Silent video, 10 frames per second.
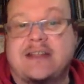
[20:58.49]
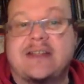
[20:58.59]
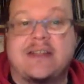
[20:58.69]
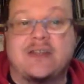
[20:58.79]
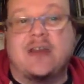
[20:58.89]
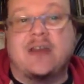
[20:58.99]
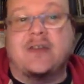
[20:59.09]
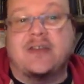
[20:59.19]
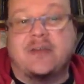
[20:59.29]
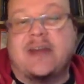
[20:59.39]
is
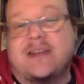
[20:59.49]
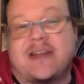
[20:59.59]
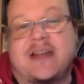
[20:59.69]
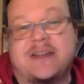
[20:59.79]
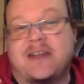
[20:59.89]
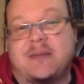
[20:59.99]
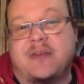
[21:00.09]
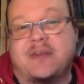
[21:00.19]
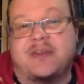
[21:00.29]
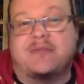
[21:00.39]
relevant to our discussion, I'm
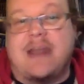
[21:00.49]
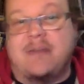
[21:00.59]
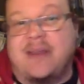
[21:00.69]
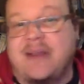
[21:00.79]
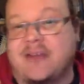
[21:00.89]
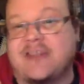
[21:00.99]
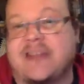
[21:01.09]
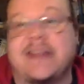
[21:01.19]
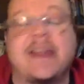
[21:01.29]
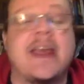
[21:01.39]
not just rambling, honestly,